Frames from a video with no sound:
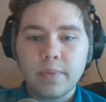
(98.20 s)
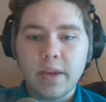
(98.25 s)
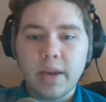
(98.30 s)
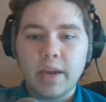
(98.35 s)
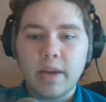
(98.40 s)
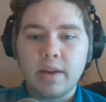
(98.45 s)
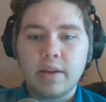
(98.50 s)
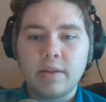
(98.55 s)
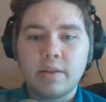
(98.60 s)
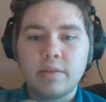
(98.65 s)

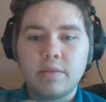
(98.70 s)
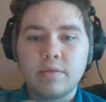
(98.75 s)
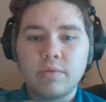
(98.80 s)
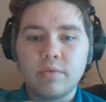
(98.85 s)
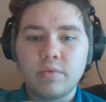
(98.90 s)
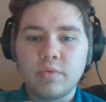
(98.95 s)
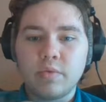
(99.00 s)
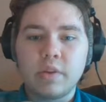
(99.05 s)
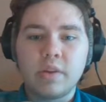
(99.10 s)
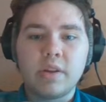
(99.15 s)

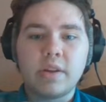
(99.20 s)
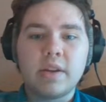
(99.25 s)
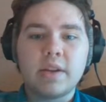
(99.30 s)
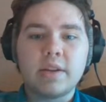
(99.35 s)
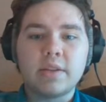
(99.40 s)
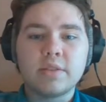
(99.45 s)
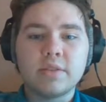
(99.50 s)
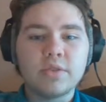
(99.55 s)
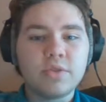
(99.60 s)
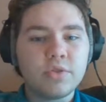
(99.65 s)
and really
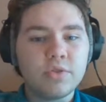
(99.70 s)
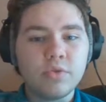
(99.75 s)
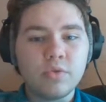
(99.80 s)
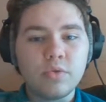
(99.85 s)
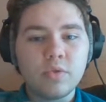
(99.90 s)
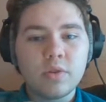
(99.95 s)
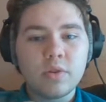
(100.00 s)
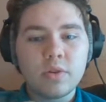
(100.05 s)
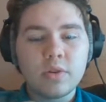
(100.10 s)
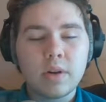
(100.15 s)

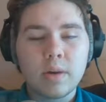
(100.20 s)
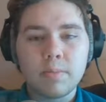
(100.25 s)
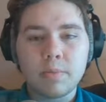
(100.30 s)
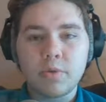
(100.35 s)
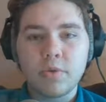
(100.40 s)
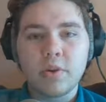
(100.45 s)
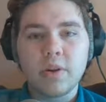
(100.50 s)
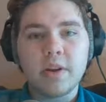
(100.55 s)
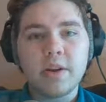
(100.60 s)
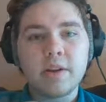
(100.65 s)
into
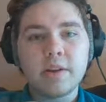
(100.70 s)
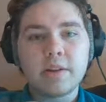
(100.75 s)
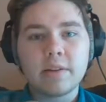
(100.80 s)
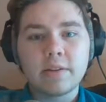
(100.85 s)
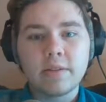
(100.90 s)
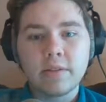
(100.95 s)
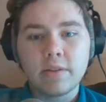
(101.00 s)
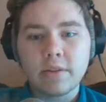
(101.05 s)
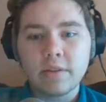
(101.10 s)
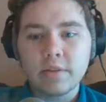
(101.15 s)
upgrading
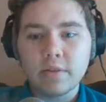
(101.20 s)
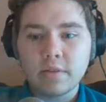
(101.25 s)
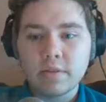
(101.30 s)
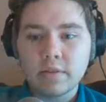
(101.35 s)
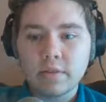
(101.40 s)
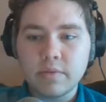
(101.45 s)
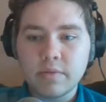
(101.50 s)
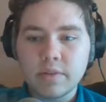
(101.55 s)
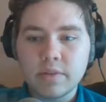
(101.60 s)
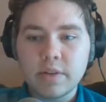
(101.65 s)
their
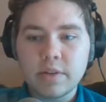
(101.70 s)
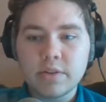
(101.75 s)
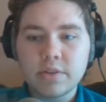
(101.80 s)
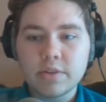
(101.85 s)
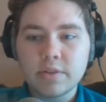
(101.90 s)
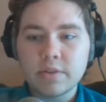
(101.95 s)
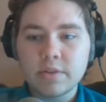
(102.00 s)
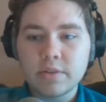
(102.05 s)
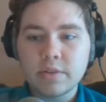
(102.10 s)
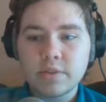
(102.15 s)

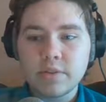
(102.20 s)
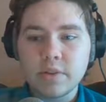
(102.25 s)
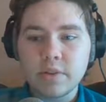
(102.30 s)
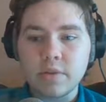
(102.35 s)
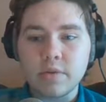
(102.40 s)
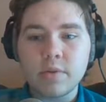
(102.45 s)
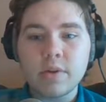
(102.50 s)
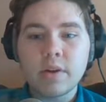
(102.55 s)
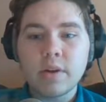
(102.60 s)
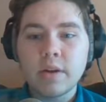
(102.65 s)
civilizations.
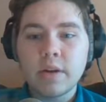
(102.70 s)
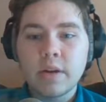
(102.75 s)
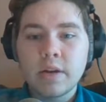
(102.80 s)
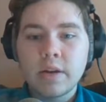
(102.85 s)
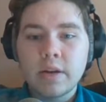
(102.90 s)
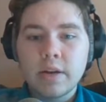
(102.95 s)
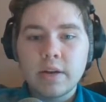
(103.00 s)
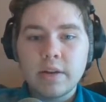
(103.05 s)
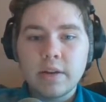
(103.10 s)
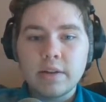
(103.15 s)
So
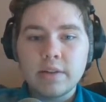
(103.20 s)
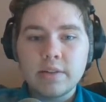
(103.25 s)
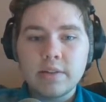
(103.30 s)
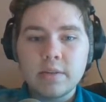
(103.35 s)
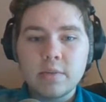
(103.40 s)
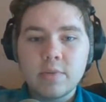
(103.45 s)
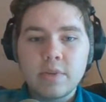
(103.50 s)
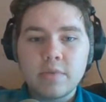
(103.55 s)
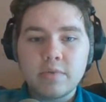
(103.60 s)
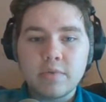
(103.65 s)
you see
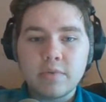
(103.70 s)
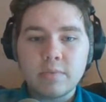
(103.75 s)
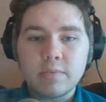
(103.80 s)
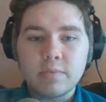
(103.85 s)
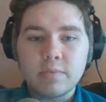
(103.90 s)
that we have a